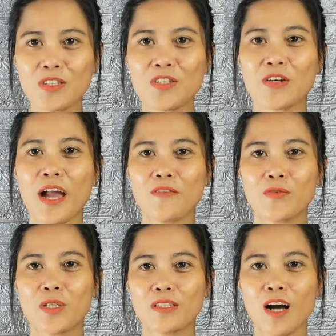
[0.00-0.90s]
your
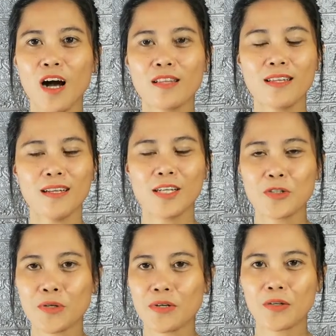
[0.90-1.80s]
effort on the
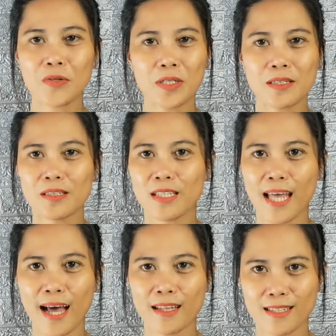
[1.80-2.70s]
literary critical
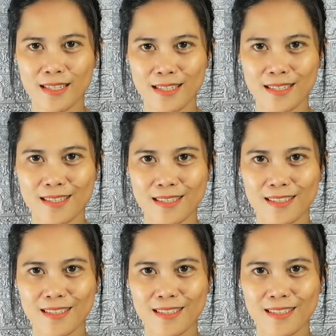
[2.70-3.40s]
analysis.